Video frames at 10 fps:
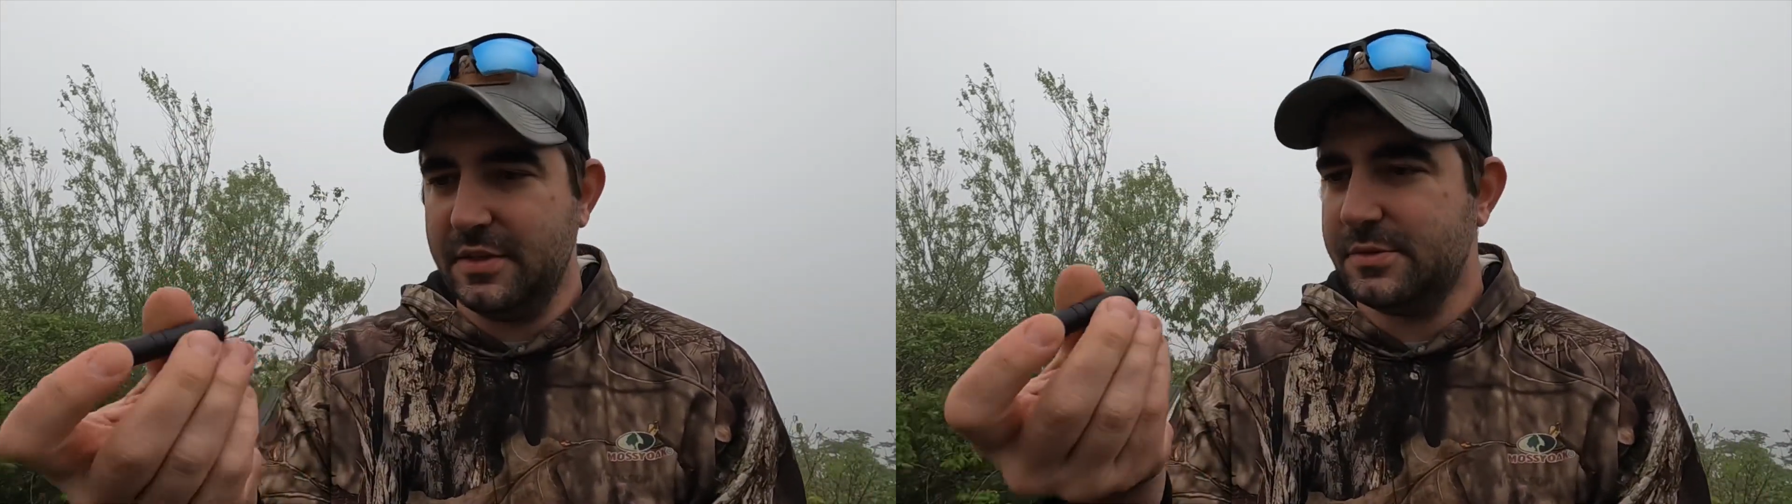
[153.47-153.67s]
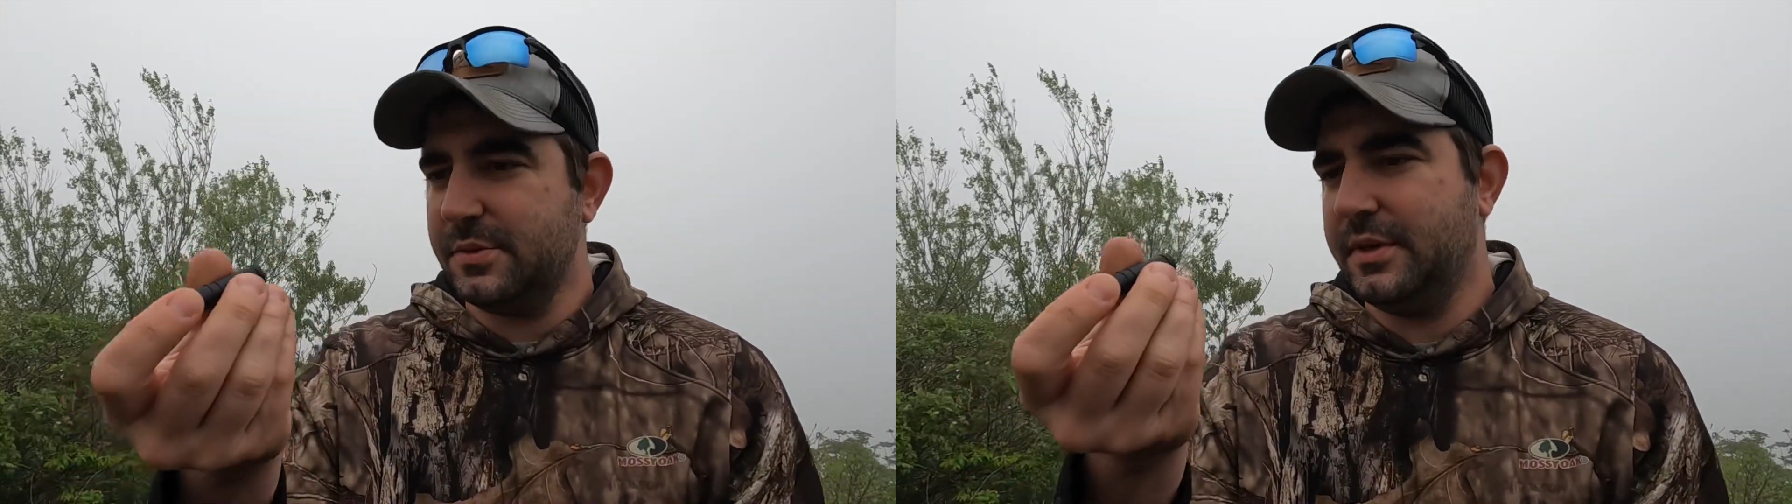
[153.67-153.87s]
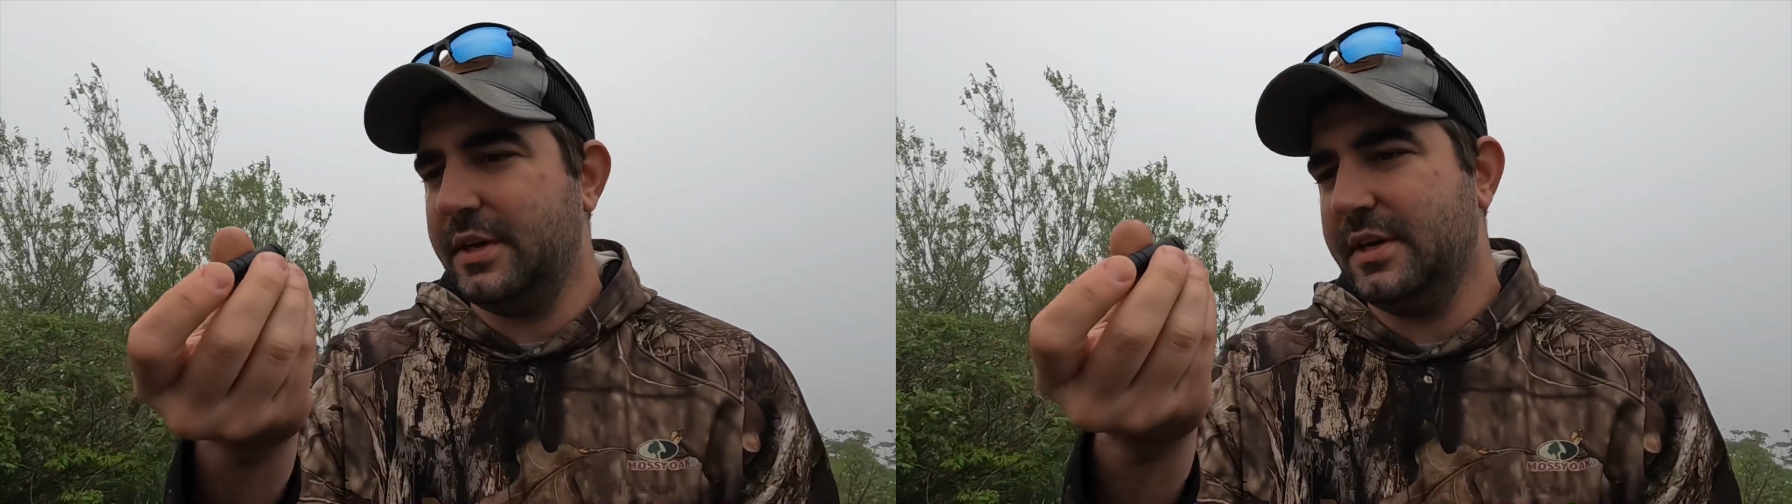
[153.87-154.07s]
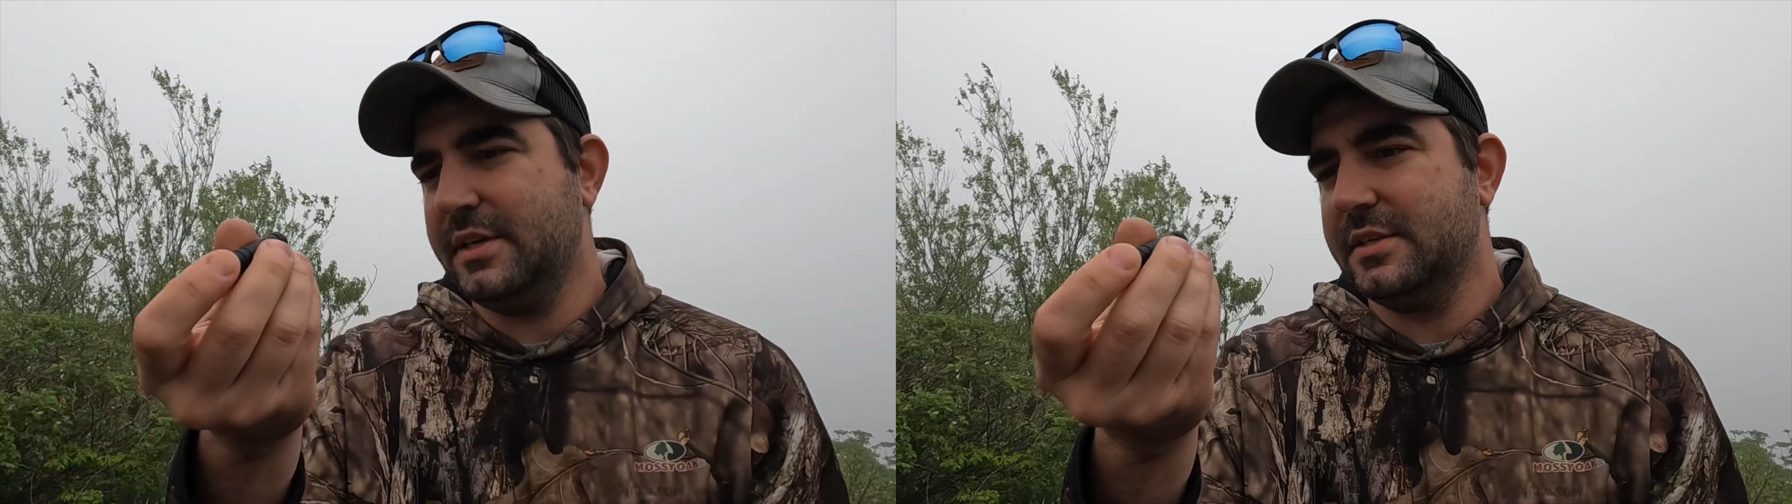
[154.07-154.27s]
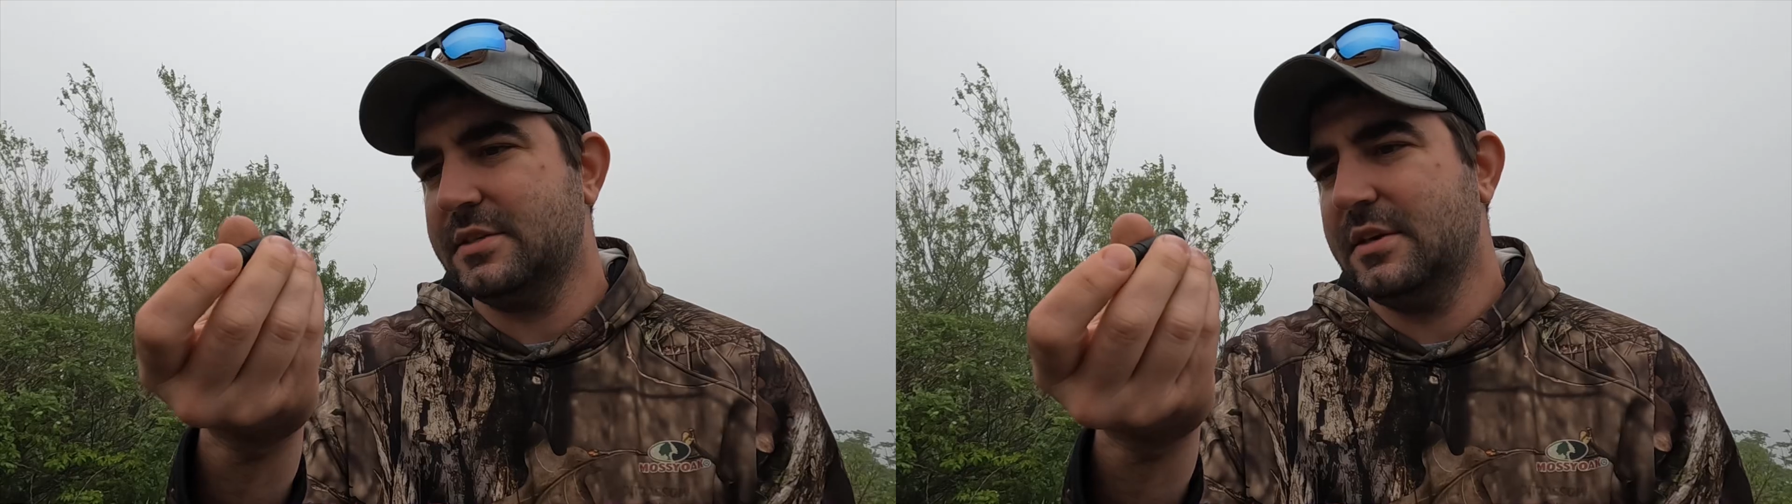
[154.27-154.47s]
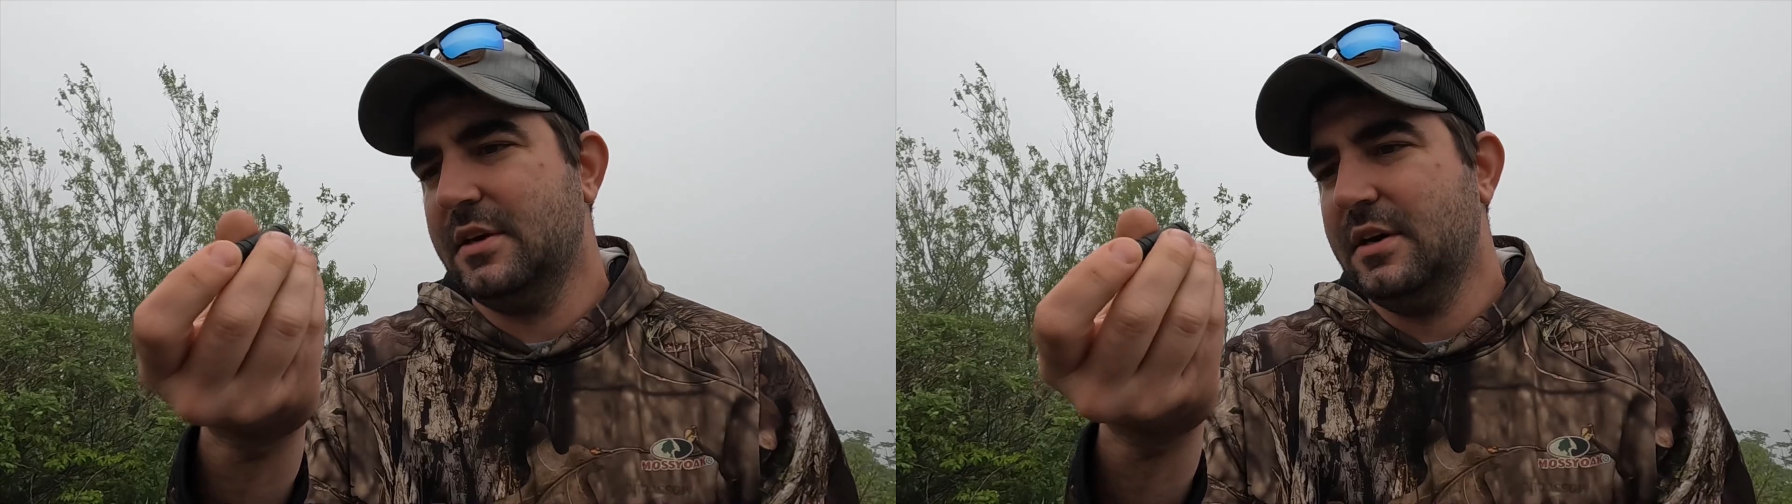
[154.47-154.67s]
This one is